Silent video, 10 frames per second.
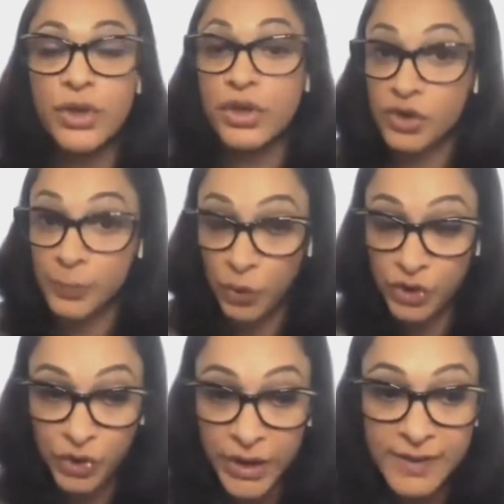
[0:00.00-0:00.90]
You can do
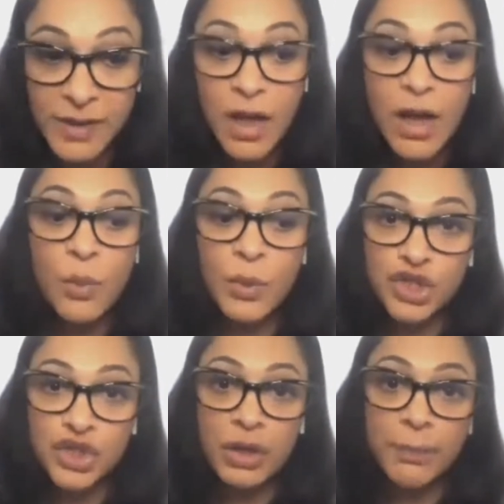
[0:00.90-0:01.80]
sports drinks,
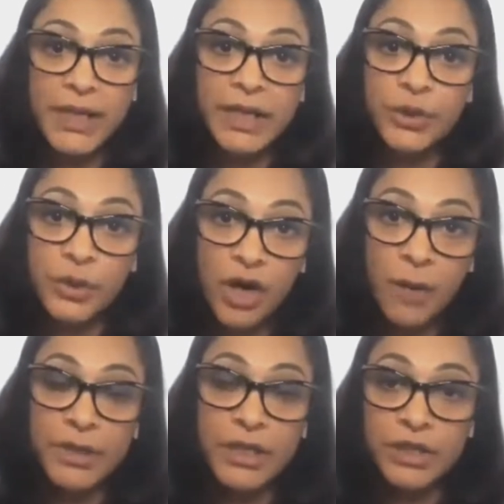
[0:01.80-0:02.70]
which play a dual
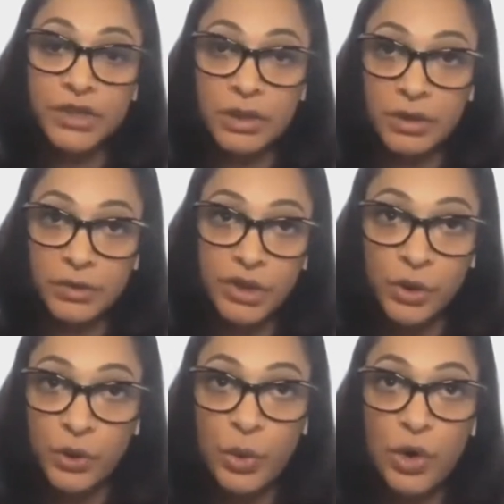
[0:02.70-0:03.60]

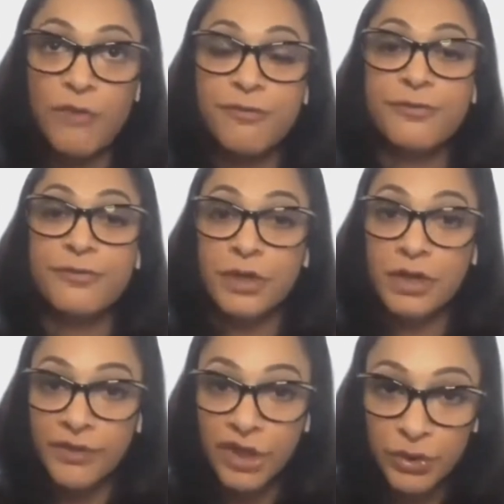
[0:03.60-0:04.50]
role of
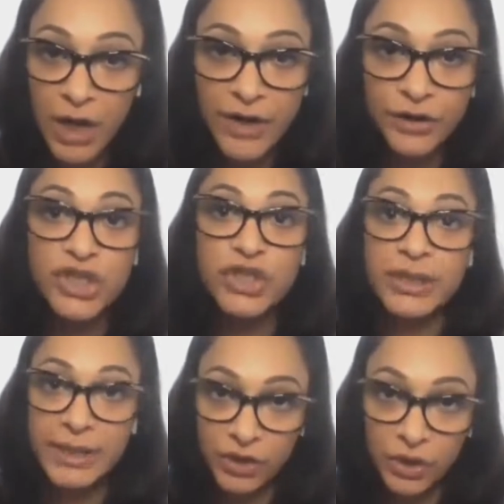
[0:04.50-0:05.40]
giving you the hydration,
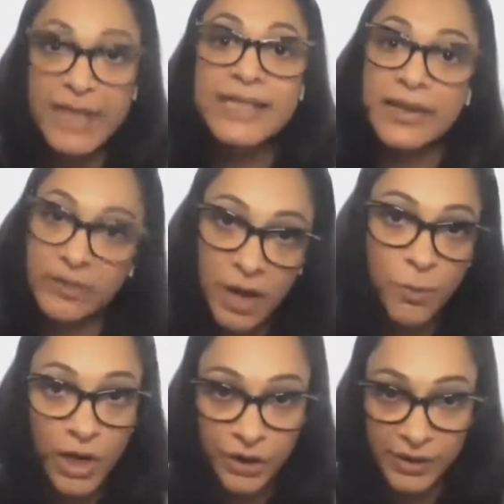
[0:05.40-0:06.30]
the electrolytes, and the
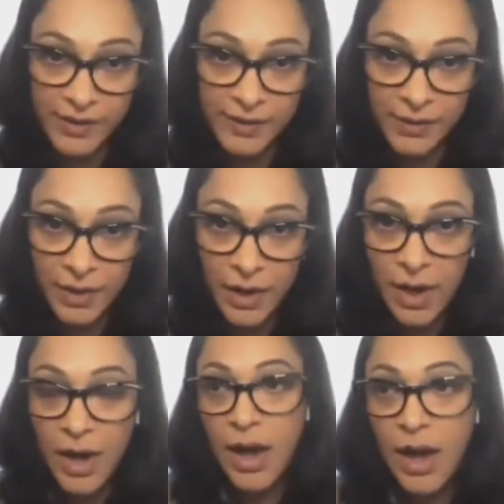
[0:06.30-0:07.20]
carbohydrates.
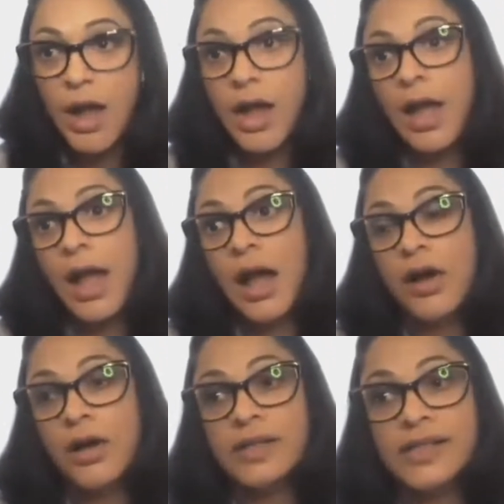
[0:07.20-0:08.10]

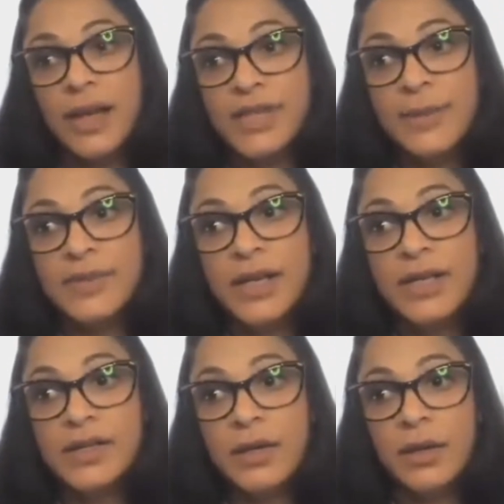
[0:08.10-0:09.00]
Sometimes there
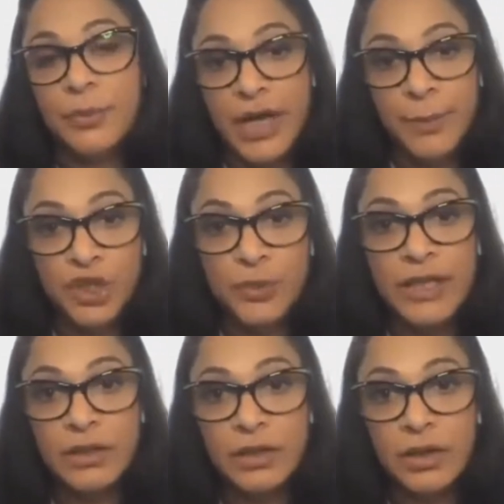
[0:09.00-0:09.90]
is a break
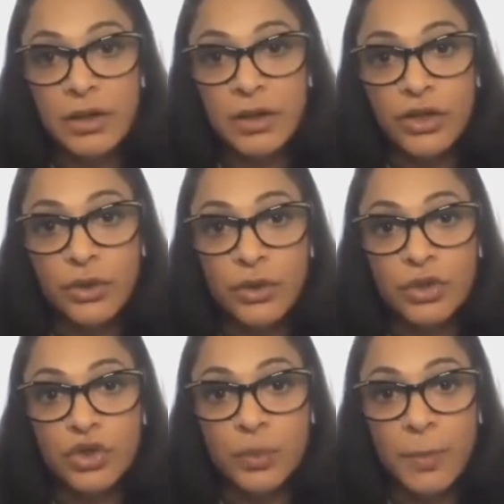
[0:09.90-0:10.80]
between
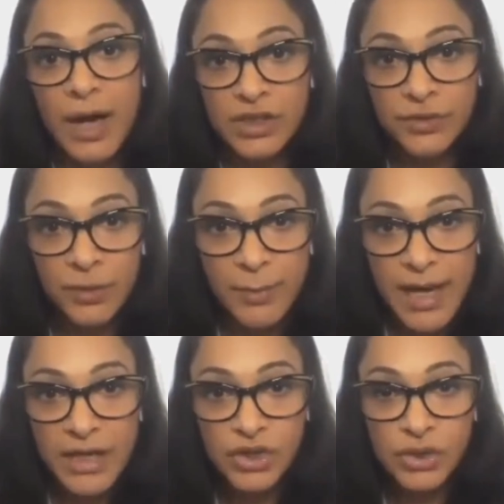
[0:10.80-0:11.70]
the two parts of the
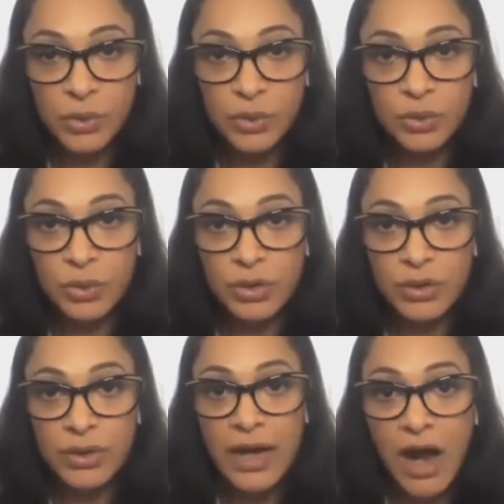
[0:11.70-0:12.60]
match,
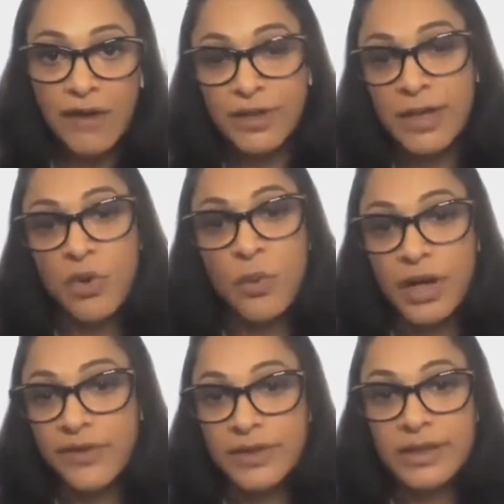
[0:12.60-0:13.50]
so like a halftime or
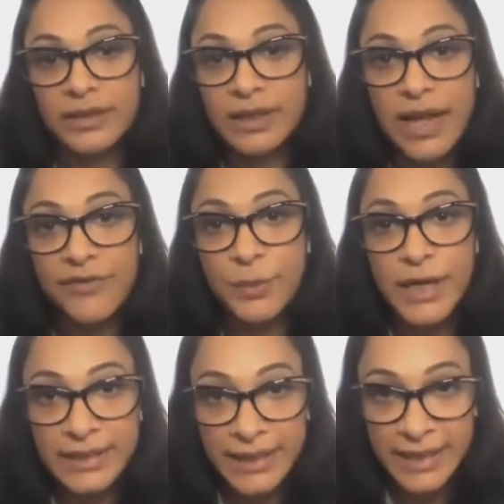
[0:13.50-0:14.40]
whatever, and then they have a
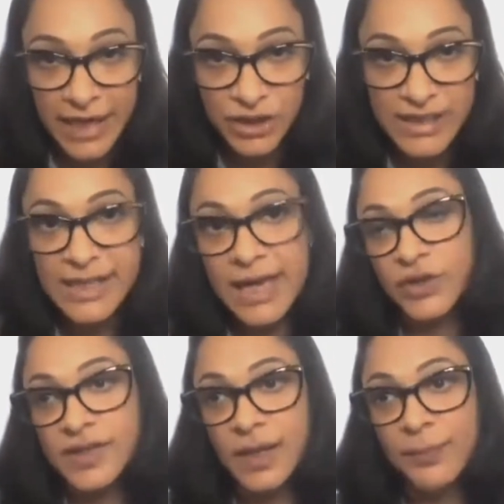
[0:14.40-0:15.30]
break that can actually
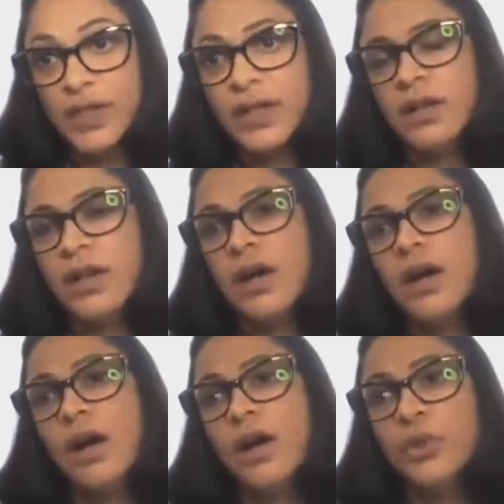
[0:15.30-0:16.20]
snack on something.
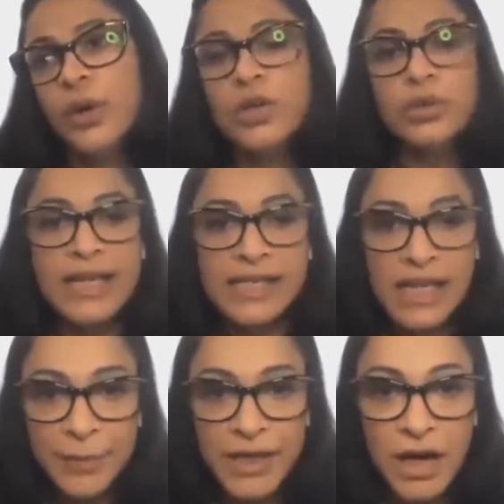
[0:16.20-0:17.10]
You can do things
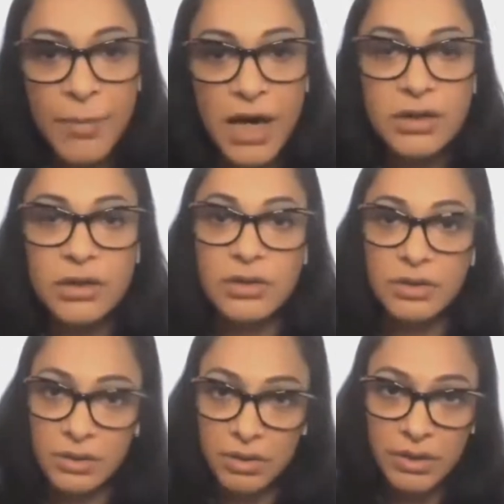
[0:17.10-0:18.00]
like peanut
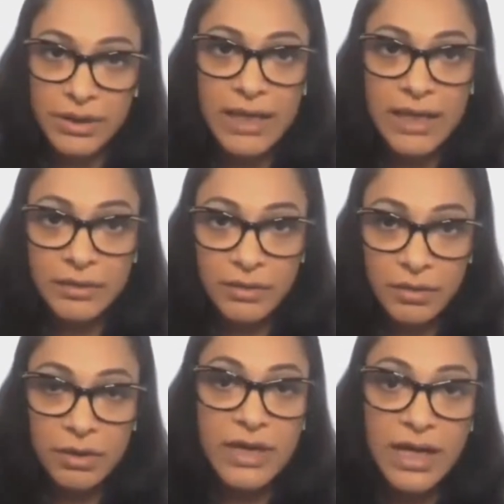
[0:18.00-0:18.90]
butter in that
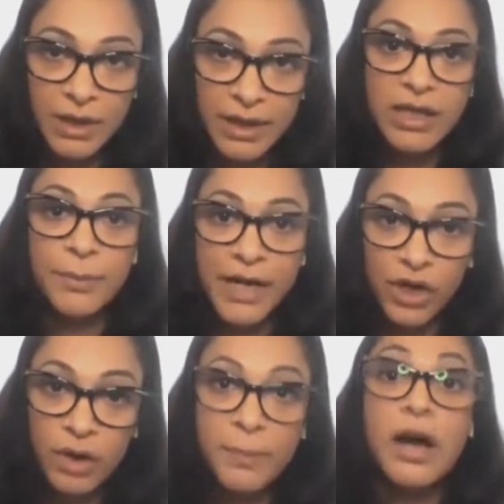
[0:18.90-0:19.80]
time, again,
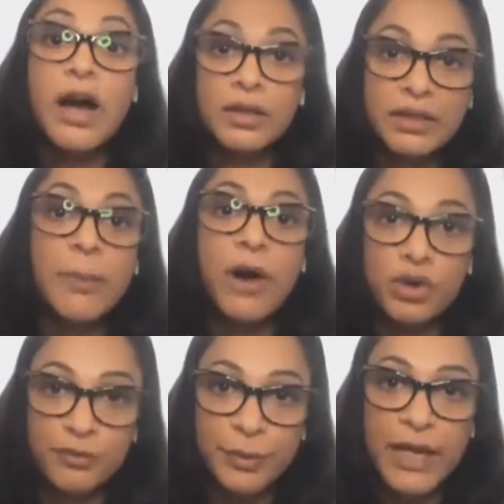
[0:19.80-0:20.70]
depending on the
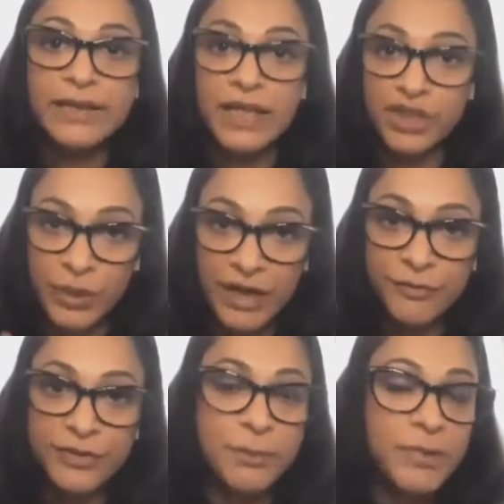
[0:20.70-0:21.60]
amount of break that you get,
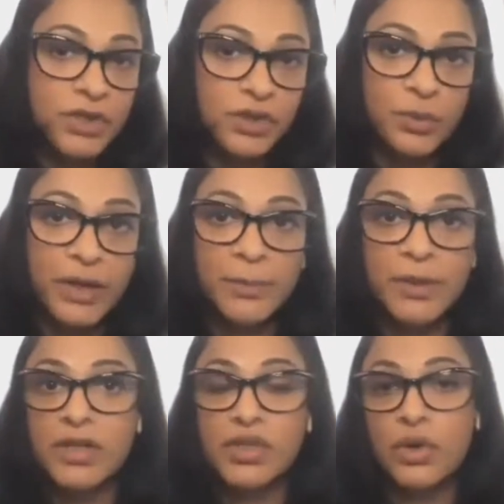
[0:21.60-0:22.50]
15 minutes or 20
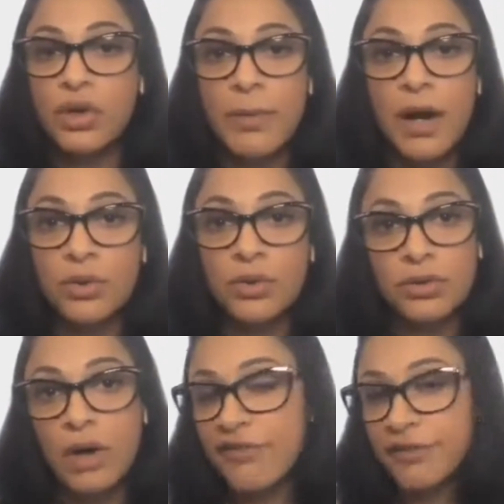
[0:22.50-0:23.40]
minutes or about
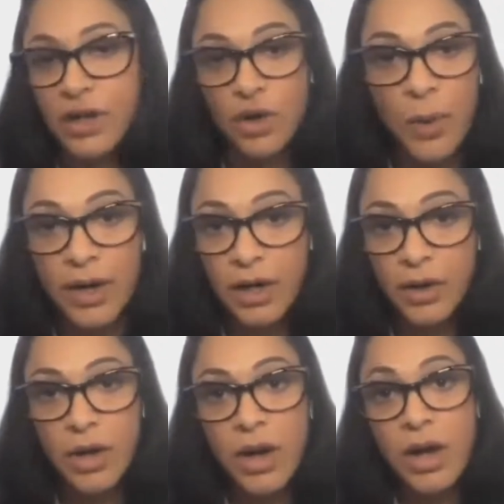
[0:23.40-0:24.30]
half an hour or 1
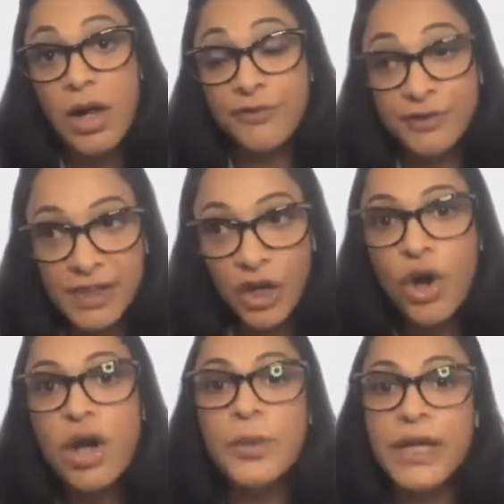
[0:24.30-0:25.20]
hour. If it's a
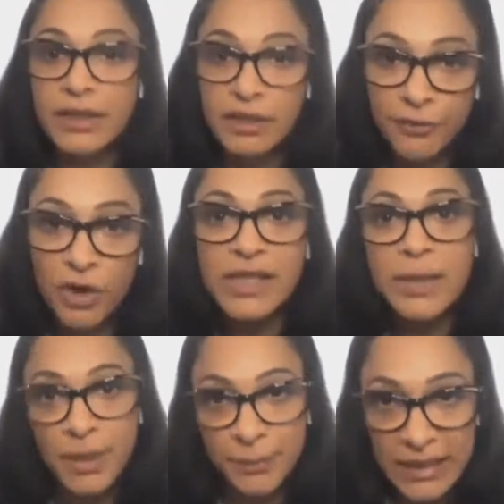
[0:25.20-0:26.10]
longer break, then of course
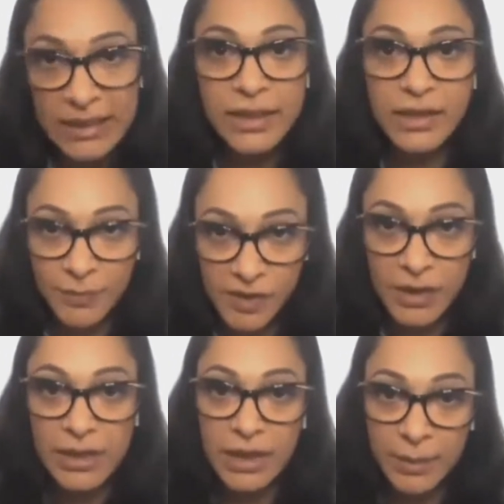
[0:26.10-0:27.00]
there'll be a meal that comes
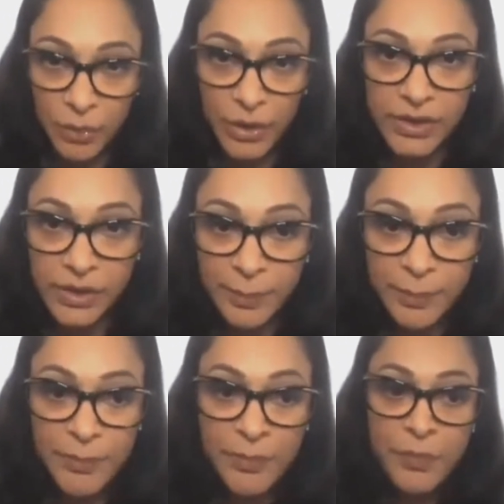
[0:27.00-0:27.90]
in at that point.
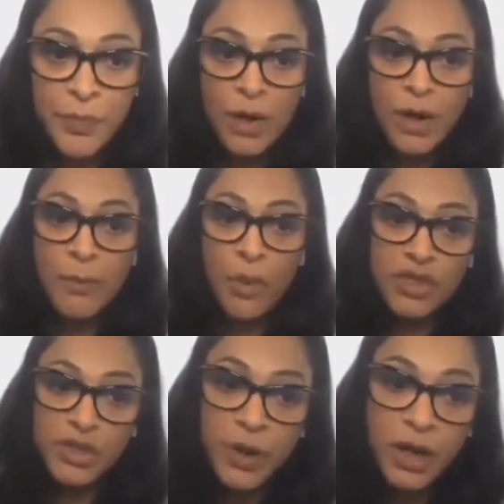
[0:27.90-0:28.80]

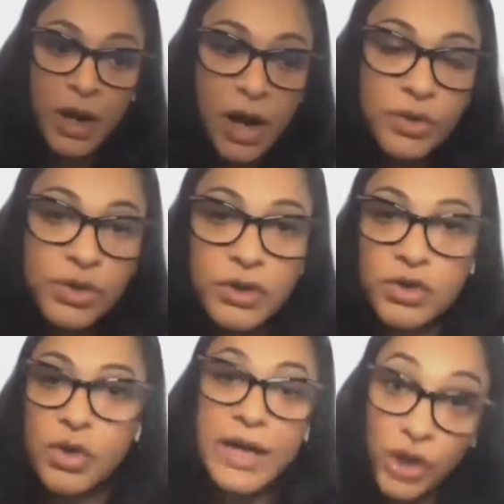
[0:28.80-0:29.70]
Post-workout
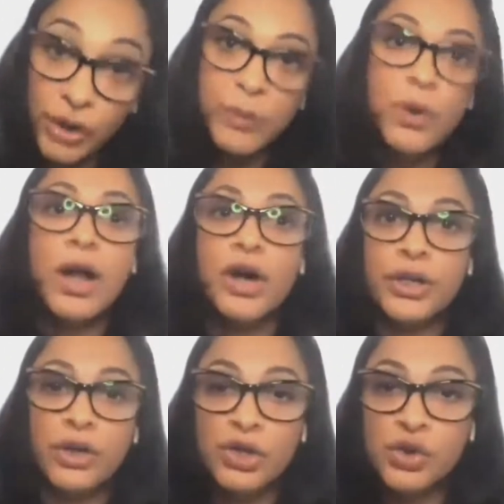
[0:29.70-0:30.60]
and during workout,
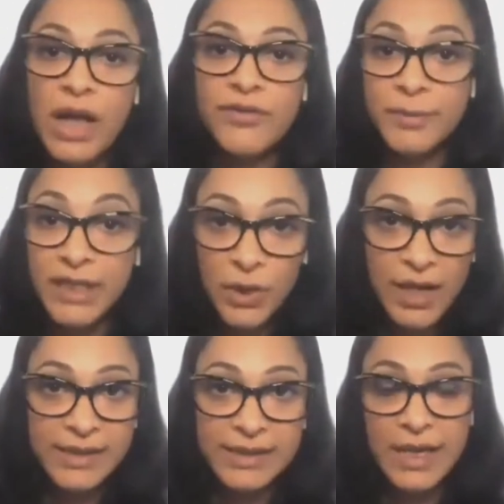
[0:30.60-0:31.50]
you can also have amino
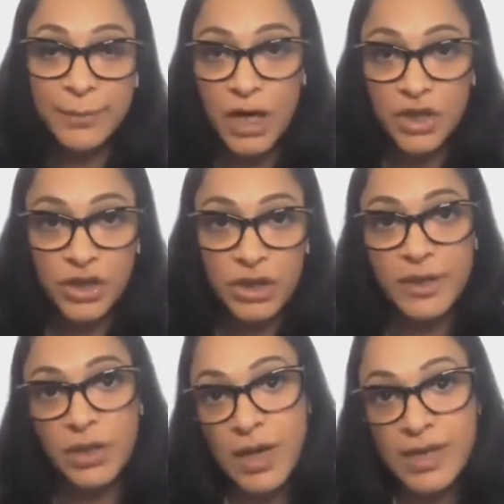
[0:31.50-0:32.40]
acids like branched-chain
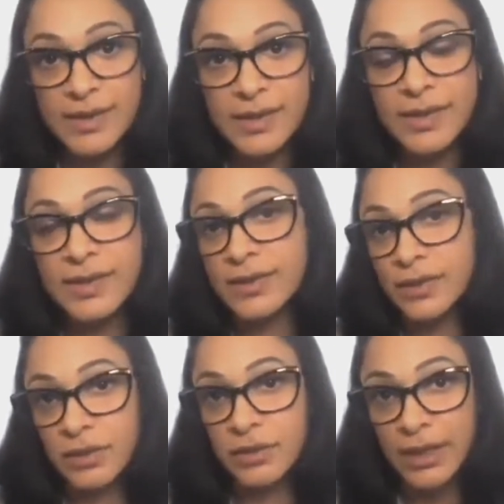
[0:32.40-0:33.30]
amino acids
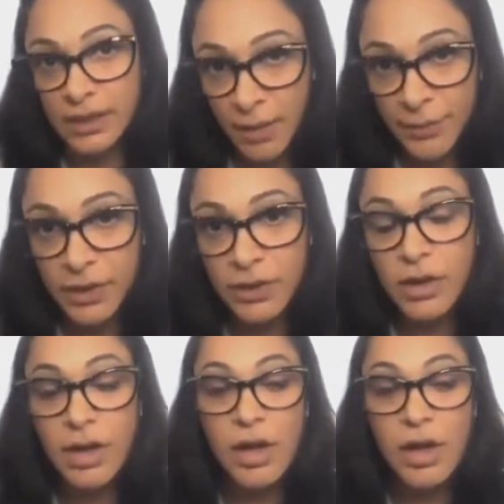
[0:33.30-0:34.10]
that come in.